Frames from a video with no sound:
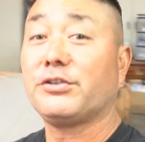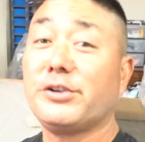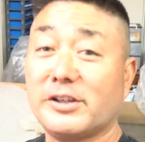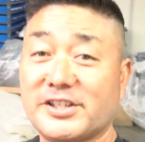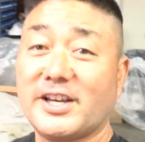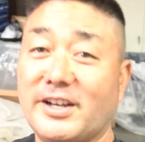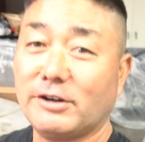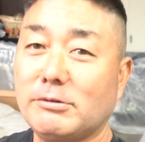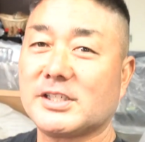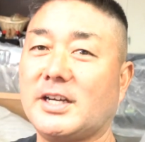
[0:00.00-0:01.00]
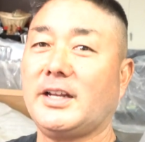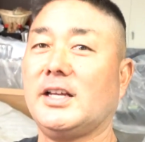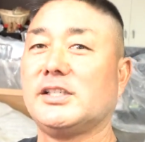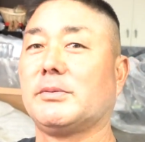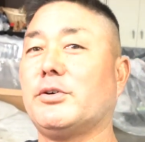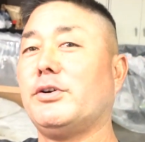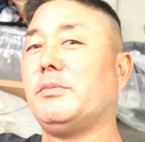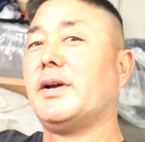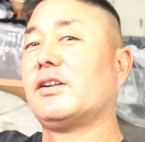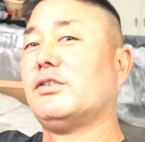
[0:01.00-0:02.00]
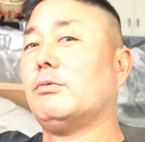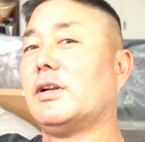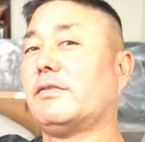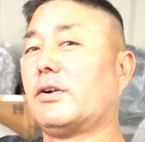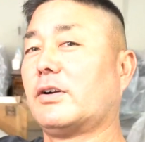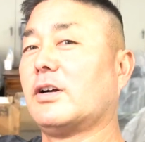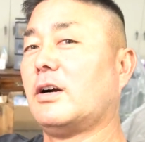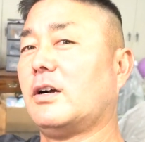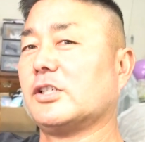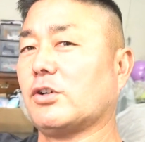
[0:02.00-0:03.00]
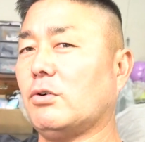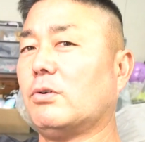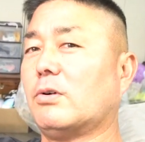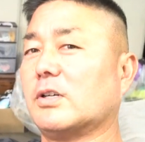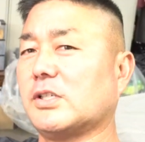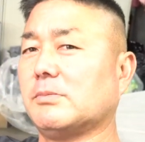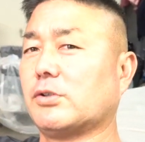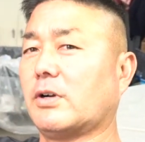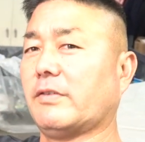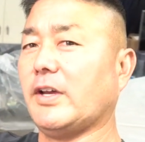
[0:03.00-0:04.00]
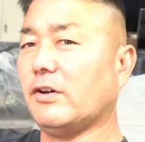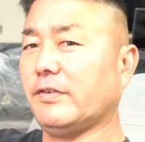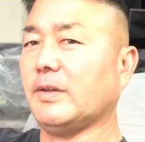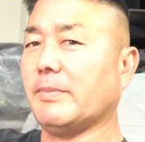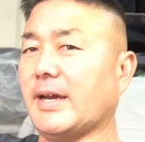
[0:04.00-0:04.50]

Drew does that? It always kind of ends up going back to one of her cars or some sort of LV